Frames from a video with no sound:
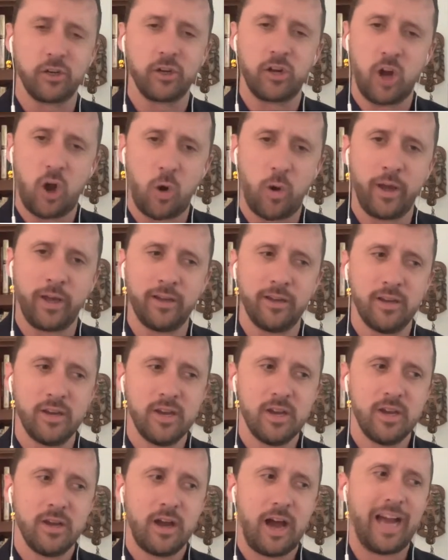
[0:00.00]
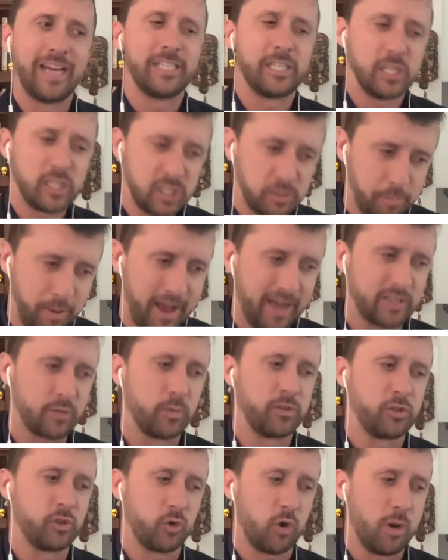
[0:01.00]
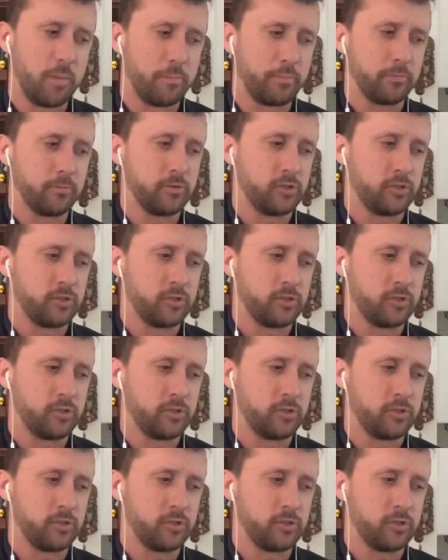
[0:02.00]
are going. I suspect with Trump